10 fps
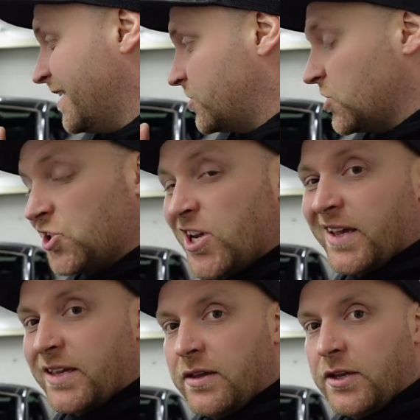Just
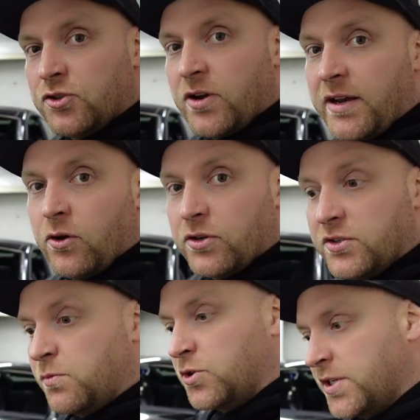check and try and order
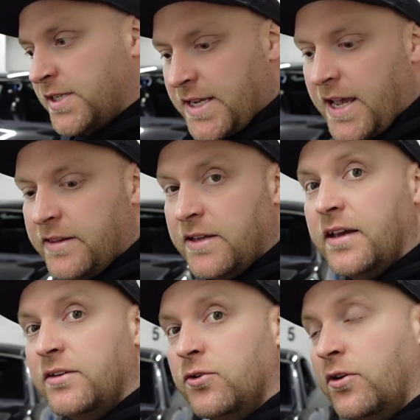as much as I can that
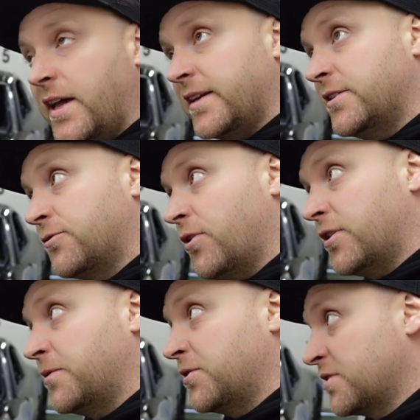I know that I need to
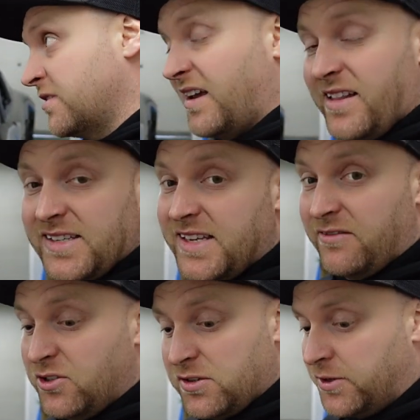order, because like I say,
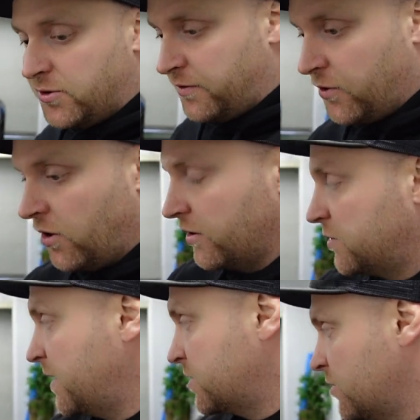I've just literally forgot.
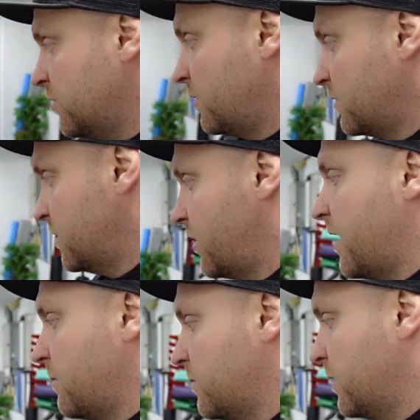It's been so long and a, lot
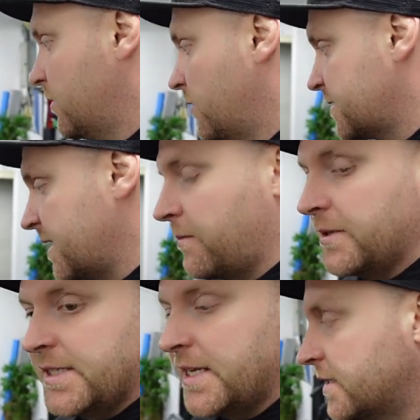ha a lot's
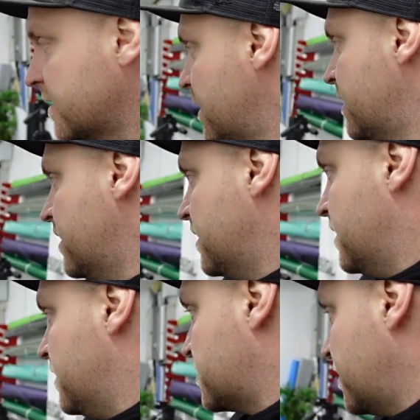happened since.
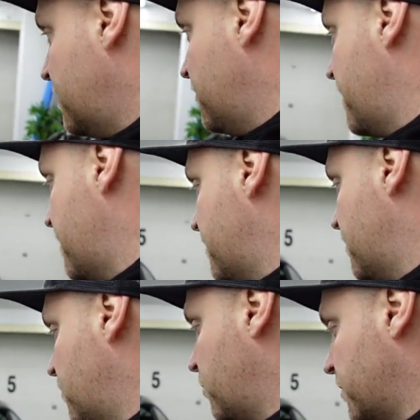So
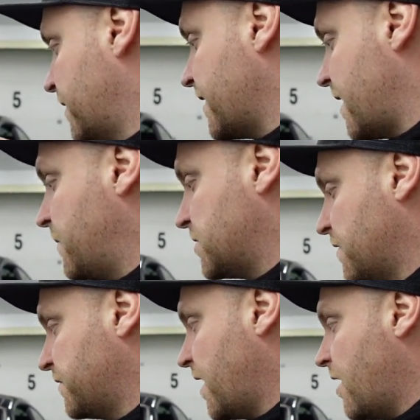we're going to get them bits
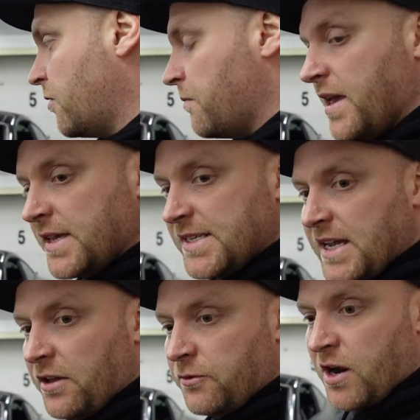off now and make a start on the